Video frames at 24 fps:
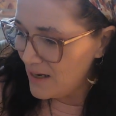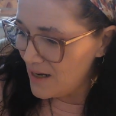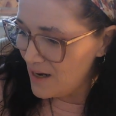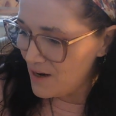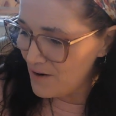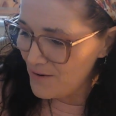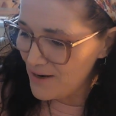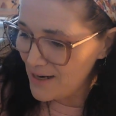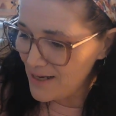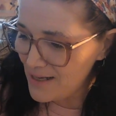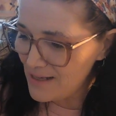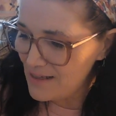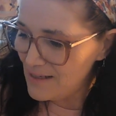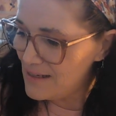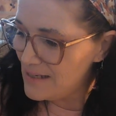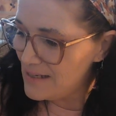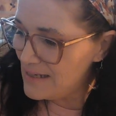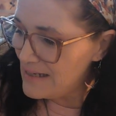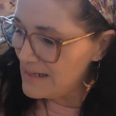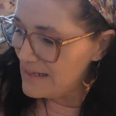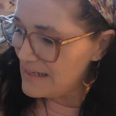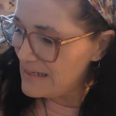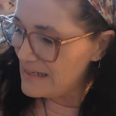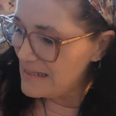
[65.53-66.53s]
All right.
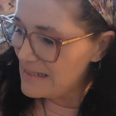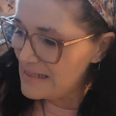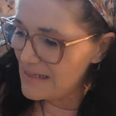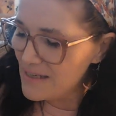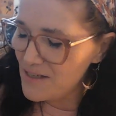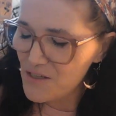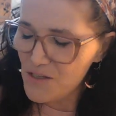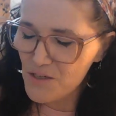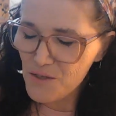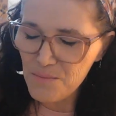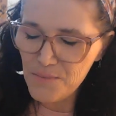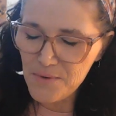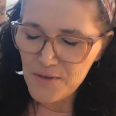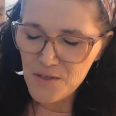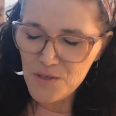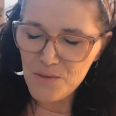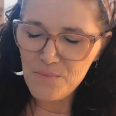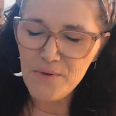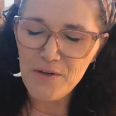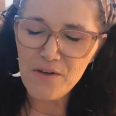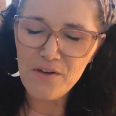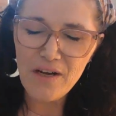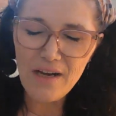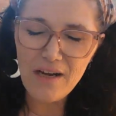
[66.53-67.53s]
Thank you so much,
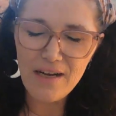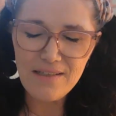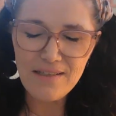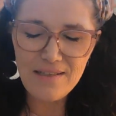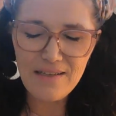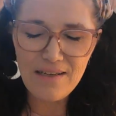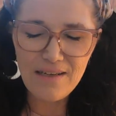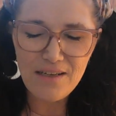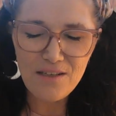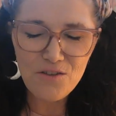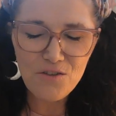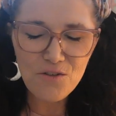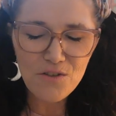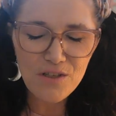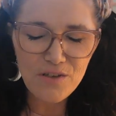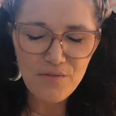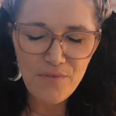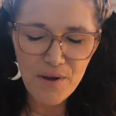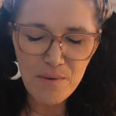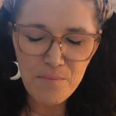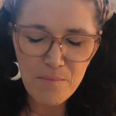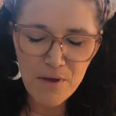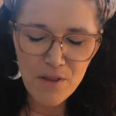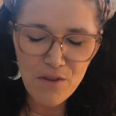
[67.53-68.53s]
Spirit Guides and Angels,
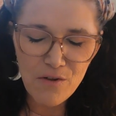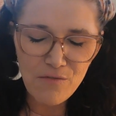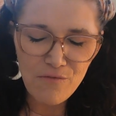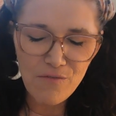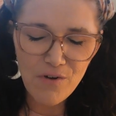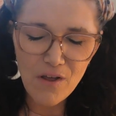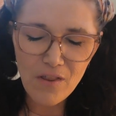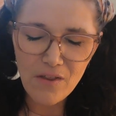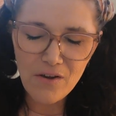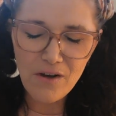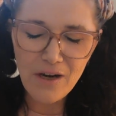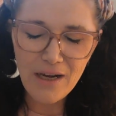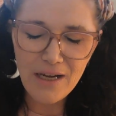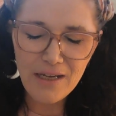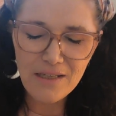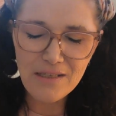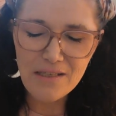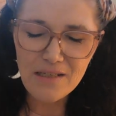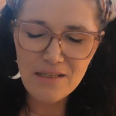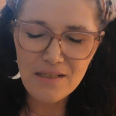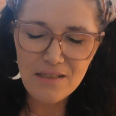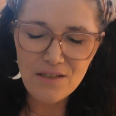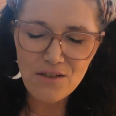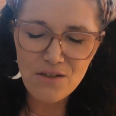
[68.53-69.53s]
Divine Mother and Father,
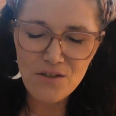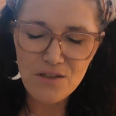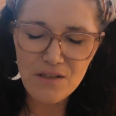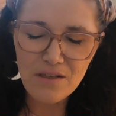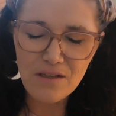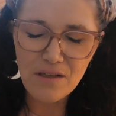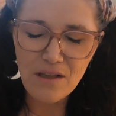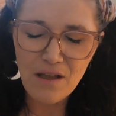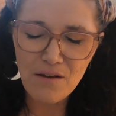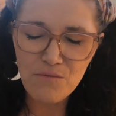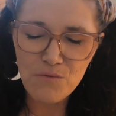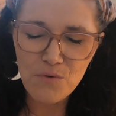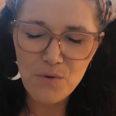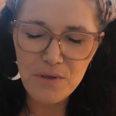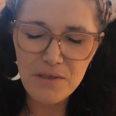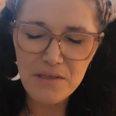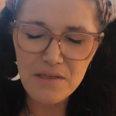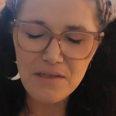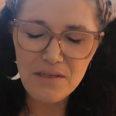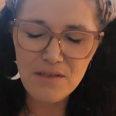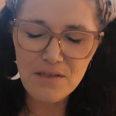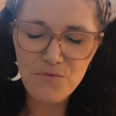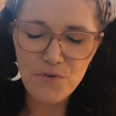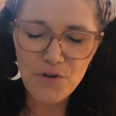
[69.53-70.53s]
Ancestors, and Loved Ones.
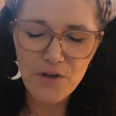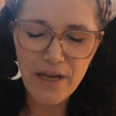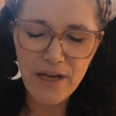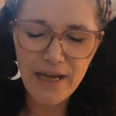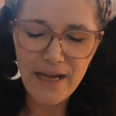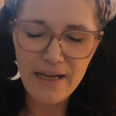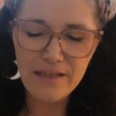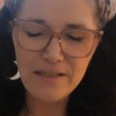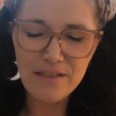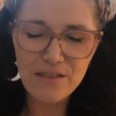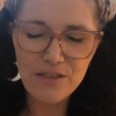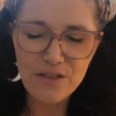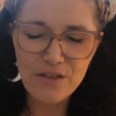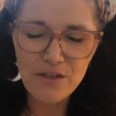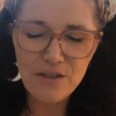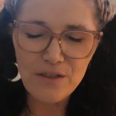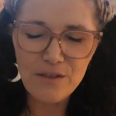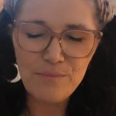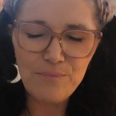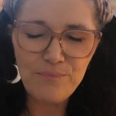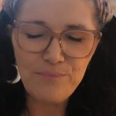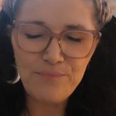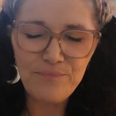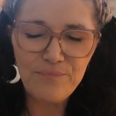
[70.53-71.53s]
This is for Cancer.
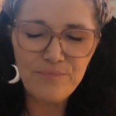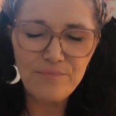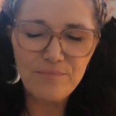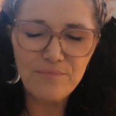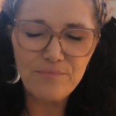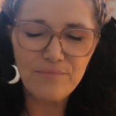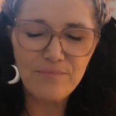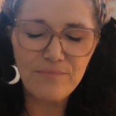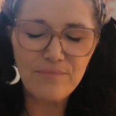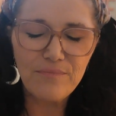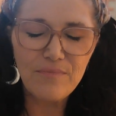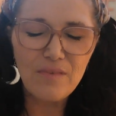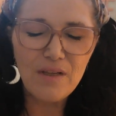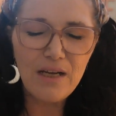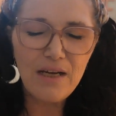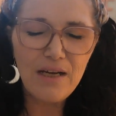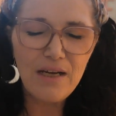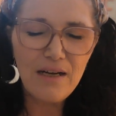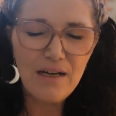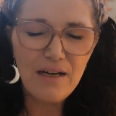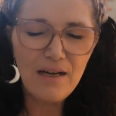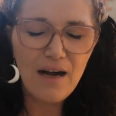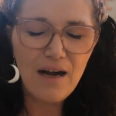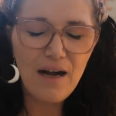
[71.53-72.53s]

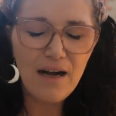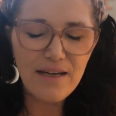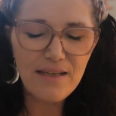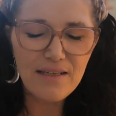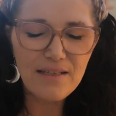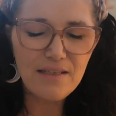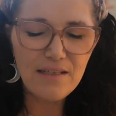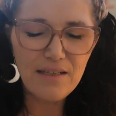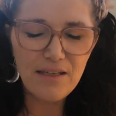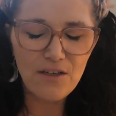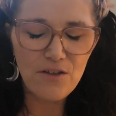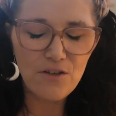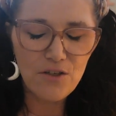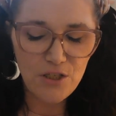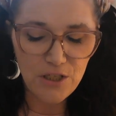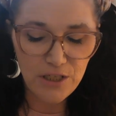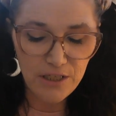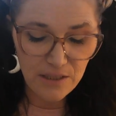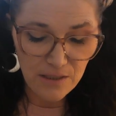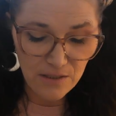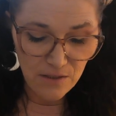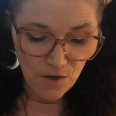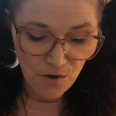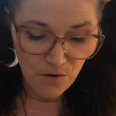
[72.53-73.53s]
Highest
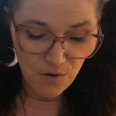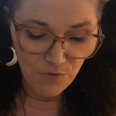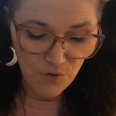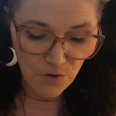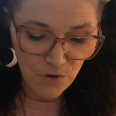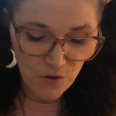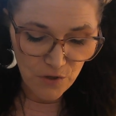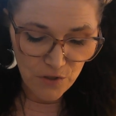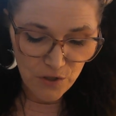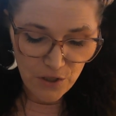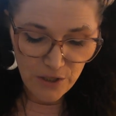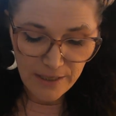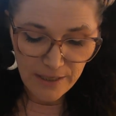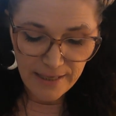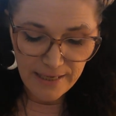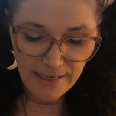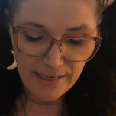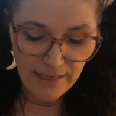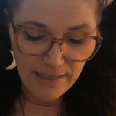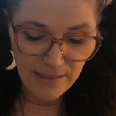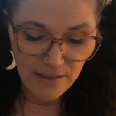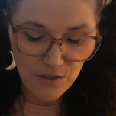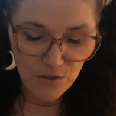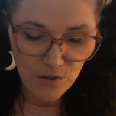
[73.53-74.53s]
energies overarching
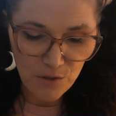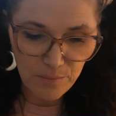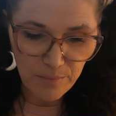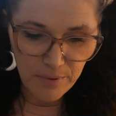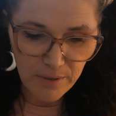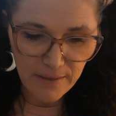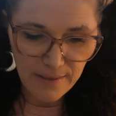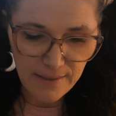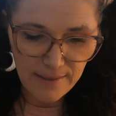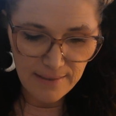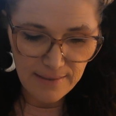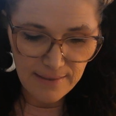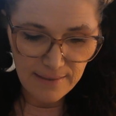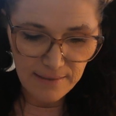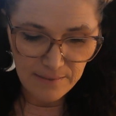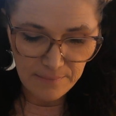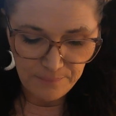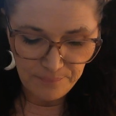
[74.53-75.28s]
Cancer, please.